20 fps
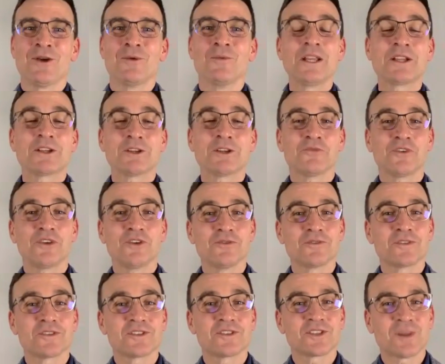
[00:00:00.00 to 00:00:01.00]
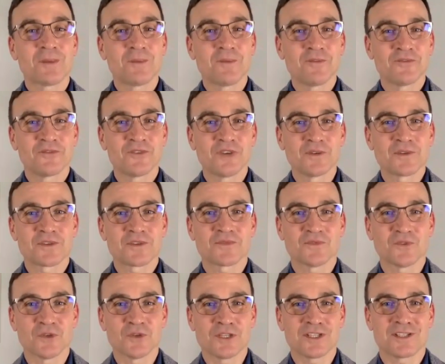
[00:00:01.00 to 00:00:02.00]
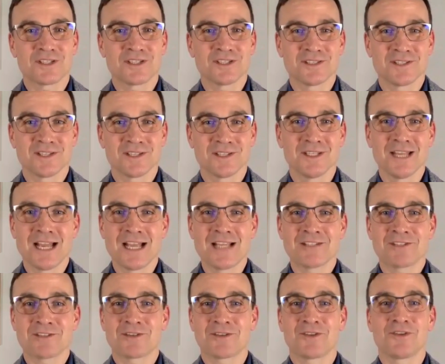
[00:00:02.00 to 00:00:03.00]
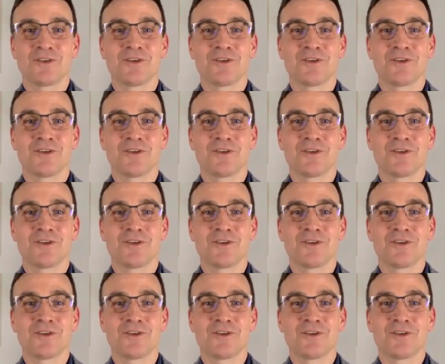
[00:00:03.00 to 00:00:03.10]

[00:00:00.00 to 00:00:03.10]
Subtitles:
We could have used some of those voices in the last